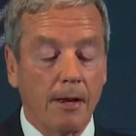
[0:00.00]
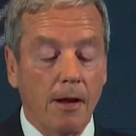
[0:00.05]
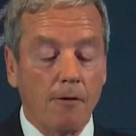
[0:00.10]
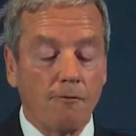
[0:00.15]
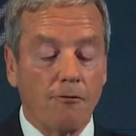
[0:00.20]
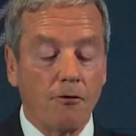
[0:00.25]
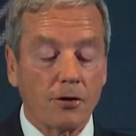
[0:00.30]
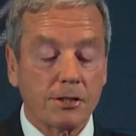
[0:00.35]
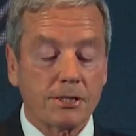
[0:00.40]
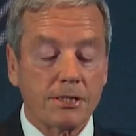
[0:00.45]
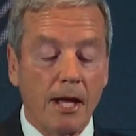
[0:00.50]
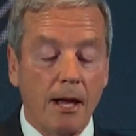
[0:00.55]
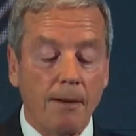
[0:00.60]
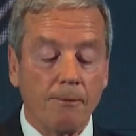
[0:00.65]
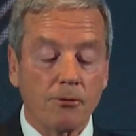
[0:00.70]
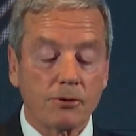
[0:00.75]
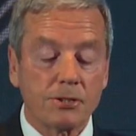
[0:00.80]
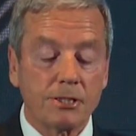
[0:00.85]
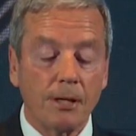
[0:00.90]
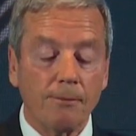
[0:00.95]
For
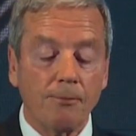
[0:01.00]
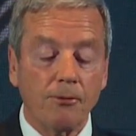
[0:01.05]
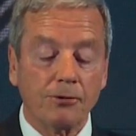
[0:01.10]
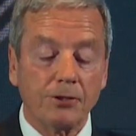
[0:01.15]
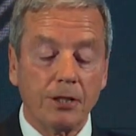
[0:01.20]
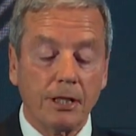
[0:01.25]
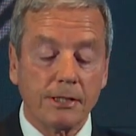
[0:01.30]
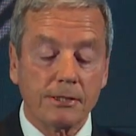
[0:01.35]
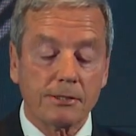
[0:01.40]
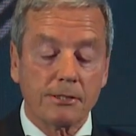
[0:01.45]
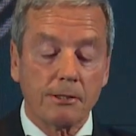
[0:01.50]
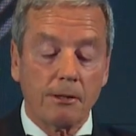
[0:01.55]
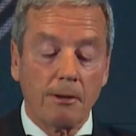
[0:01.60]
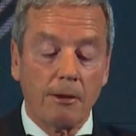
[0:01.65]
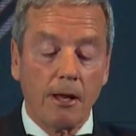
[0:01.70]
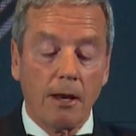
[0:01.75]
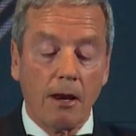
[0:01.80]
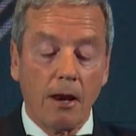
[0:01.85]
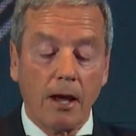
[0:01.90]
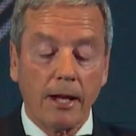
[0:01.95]
example, simple things
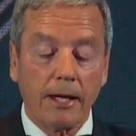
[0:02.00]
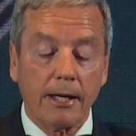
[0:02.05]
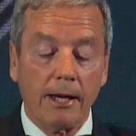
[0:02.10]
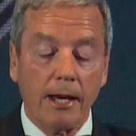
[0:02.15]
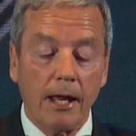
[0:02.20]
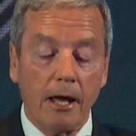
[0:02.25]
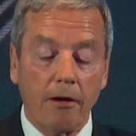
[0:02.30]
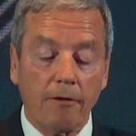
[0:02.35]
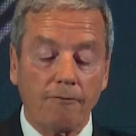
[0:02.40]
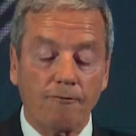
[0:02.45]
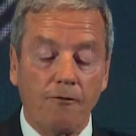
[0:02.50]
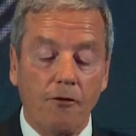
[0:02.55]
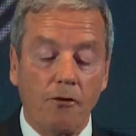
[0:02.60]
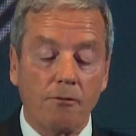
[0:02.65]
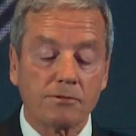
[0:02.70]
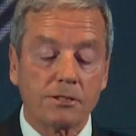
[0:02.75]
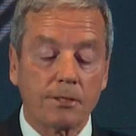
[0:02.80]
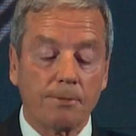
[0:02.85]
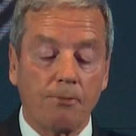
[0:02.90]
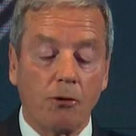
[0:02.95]
like allowing
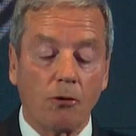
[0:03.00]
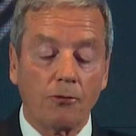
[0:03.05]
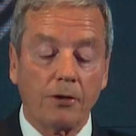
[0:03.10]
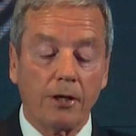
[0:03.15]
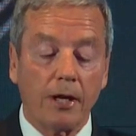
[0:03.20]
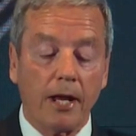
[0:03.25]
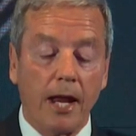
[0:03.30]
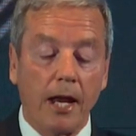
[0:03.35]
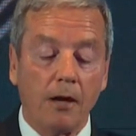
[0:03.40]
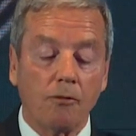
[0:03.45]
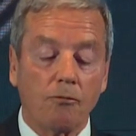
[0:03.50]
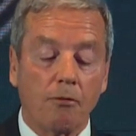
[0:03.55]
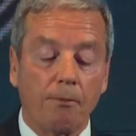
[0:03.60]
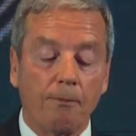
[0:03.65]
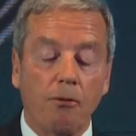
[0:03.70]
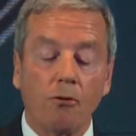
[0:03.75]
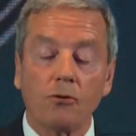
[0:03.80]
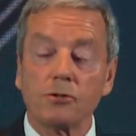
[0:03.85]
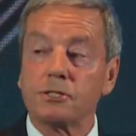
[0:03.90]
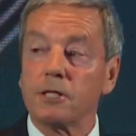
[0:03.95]
firms to put their annual
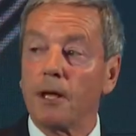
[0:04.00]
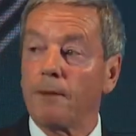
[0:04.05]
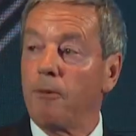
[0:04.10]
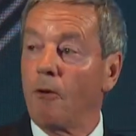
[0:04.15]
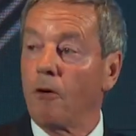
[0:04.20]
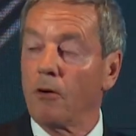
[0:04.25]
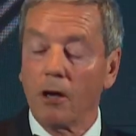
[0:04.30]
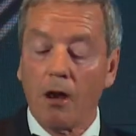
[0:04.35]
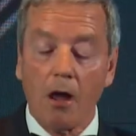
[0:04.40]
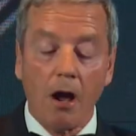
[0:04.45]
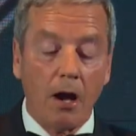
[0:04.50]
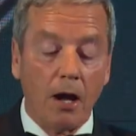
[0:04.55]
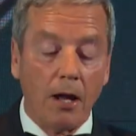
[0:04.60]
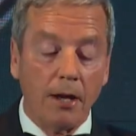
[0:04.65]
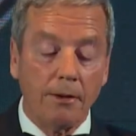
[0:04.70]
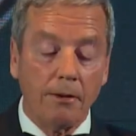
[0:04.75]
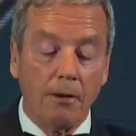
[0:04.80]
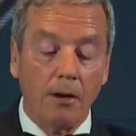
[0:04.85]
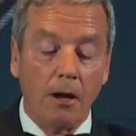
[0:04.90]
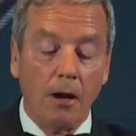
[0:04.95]
reports up
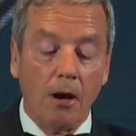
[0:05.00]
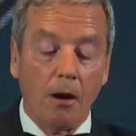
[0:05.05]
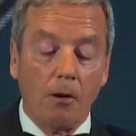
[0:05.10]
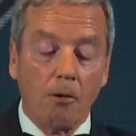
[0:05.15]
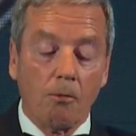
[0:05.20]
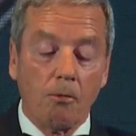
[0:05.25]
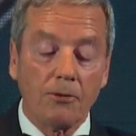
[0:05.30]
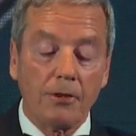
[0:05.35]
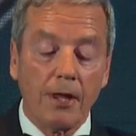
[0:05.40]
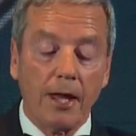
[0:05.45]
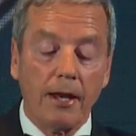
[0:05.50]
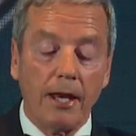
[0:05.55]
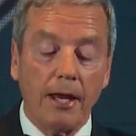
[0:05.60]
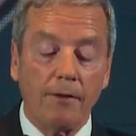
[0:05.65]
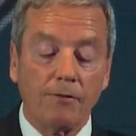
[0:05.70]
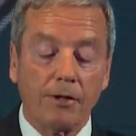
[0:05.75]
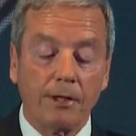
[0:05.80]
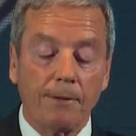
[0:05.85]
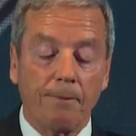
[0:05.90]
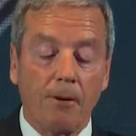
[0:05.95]
online without
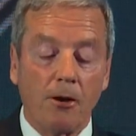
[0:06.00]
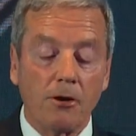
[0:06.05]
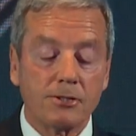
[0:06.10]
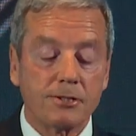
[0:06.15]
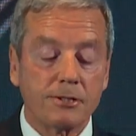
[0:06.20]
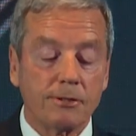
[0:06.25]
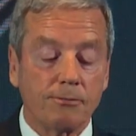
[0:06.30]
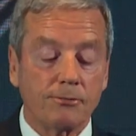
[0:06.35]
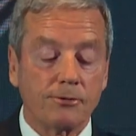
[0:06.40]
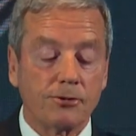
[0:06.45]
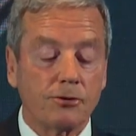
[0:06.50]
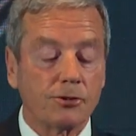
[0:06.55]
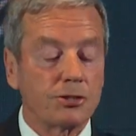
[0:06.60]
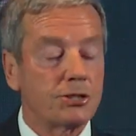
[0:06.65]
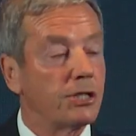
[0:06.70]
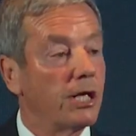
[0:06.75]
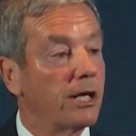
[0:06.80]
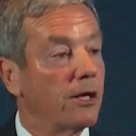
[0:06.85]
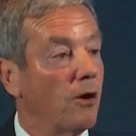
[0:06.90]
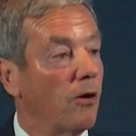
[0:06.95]
having to post them to
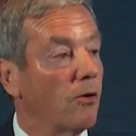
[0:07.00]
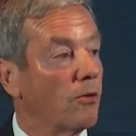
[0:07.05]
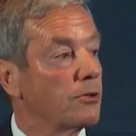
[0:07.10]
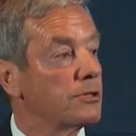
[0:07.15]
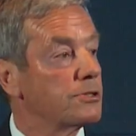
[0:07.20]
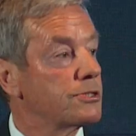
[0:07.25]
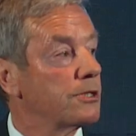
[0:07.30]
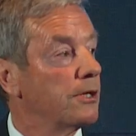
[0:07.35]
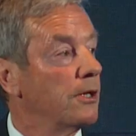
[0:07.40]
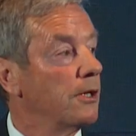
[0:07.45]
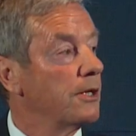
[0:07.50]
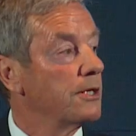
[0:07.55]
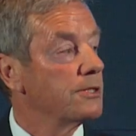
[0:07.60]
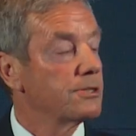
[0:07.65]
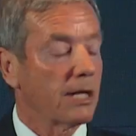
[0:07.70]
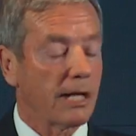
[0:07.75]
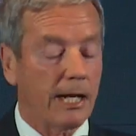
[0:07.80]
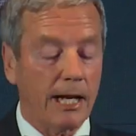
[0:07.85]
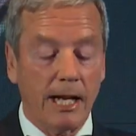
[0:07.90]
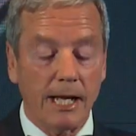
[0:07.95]
shareholders is
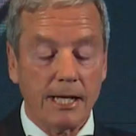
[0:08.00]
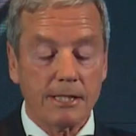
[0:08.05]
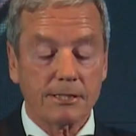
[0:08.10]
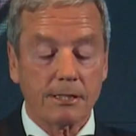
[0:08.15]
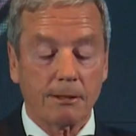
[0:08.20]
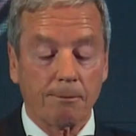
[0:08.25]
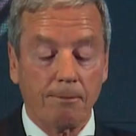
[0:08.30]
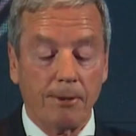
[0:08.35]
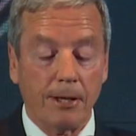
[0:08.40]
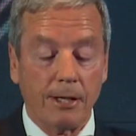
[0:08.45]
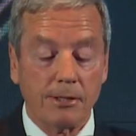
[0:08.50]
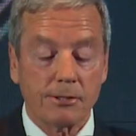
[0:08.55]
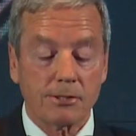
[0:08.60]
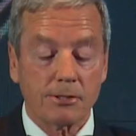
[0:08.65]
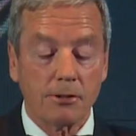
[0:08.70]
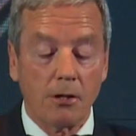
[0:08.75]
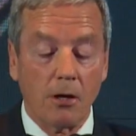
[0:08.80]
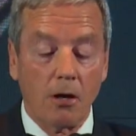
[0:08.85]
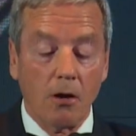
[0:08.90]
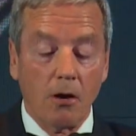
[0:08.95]
a classic
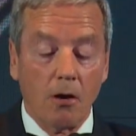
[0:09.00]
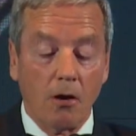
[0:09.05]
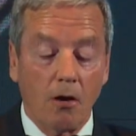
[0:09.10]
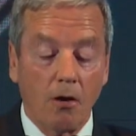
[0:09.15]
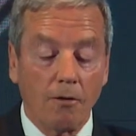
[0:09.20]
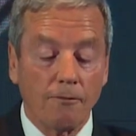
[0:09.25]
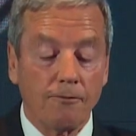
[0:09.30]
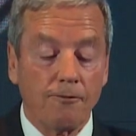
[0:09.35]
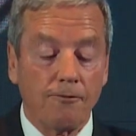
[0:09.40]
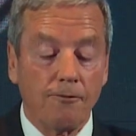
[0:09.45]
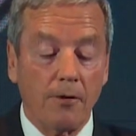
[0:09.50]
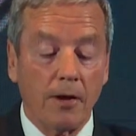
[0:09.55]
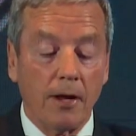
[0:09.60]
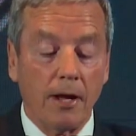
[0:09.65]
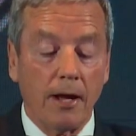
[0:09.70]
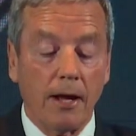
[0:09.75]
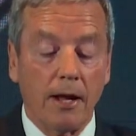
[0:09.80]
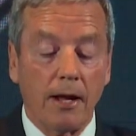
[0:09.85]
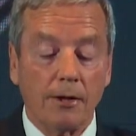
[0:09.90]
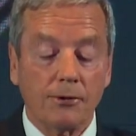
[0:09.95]
piece of
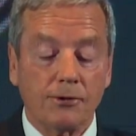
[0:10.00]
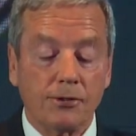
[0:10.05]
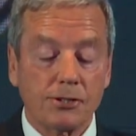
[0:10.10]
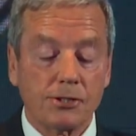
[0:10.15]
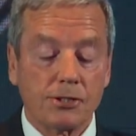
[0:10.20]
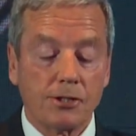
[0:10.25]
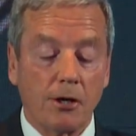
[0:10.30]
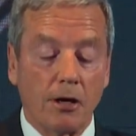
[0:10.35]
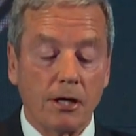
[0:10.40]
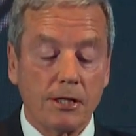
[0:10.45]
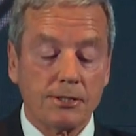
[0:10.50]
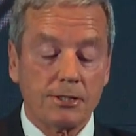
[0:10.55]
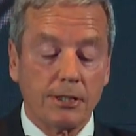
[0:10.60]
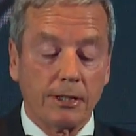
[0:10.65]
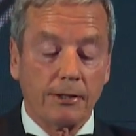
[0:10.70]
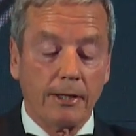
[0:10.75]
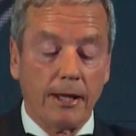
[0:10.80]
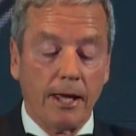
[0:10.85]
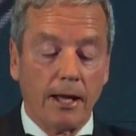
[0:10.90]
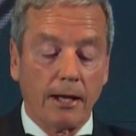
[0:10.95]

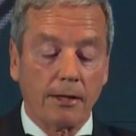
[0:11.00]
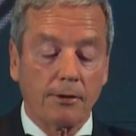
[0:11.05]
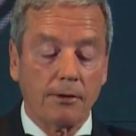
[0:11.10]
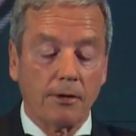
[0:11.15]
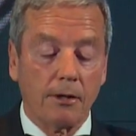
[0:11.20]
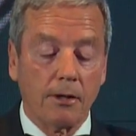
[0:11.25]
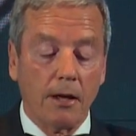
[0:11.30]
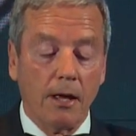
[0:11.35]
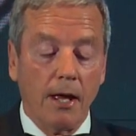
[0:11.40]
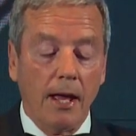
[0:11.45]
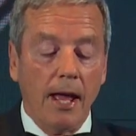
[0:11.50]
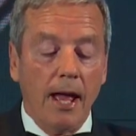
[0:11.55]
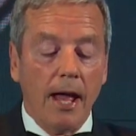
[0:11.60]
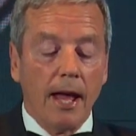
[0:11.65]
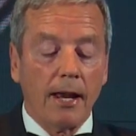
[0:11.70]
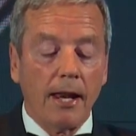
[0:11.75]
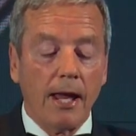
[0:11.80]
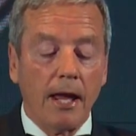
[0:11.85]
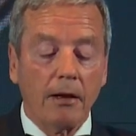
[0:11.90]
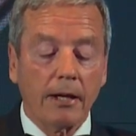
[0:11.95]
digitising the Act.
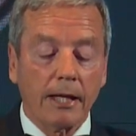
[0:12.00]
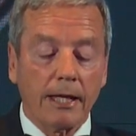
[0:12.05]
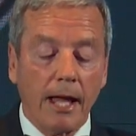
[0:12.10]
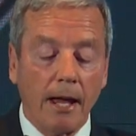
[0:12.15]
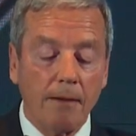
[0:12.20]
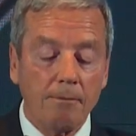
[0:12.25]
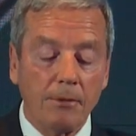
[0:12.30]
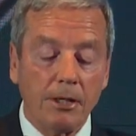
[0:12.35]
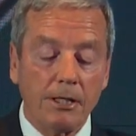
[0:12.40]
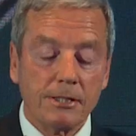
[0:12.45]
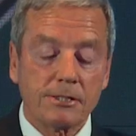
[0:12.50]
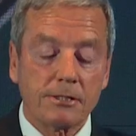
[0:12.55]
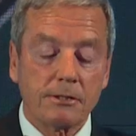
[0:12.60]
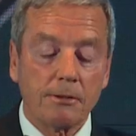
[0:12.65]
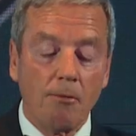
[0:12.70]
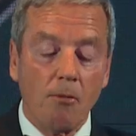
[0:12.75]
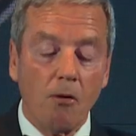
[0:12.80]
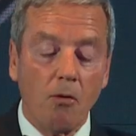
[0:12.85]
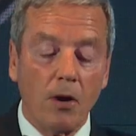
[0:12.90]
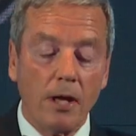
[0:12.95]
Allowing companies to
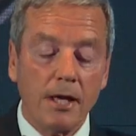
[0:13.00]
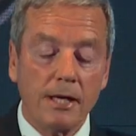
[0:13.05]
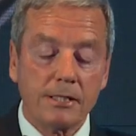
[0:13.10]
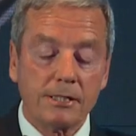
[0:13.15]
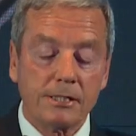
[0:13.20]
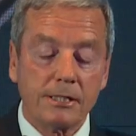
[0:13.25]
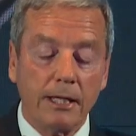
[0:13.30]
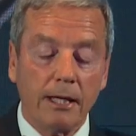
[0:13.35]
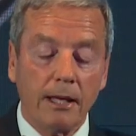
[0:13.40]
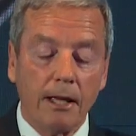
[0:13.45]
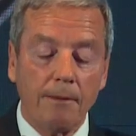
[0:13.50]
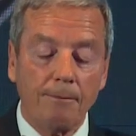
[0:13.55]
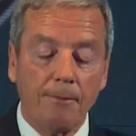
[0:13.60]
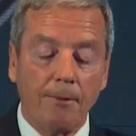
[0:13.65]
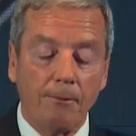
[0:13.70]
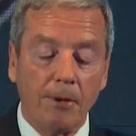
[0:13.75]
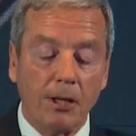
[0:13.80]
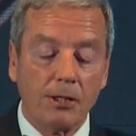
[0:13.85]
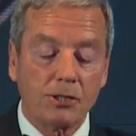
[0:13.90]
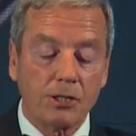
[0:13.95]
more easily
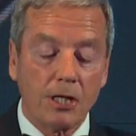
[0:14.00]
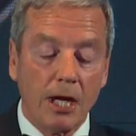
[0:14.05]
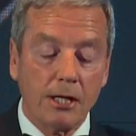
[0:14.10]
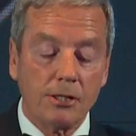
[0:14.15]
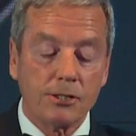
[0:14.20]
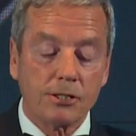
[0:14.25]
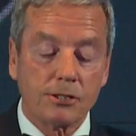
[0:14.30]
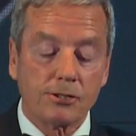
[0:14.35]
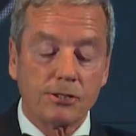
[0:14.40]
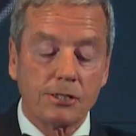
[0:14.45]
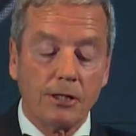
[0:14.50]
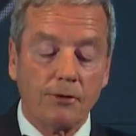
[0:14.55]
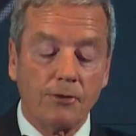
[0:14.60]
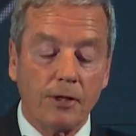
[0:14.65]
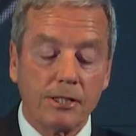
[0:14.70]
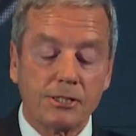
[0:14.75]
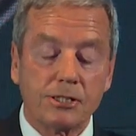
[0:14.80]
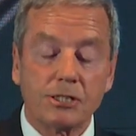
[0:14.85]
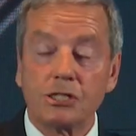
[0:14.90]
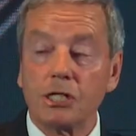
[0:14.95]
implement changes in
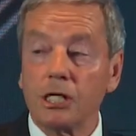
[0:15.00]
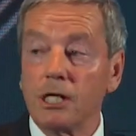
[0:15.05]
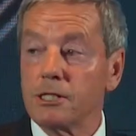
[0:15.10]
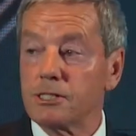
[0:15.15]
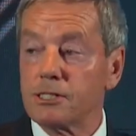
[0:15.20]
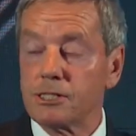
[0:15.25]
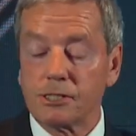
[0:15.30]
their share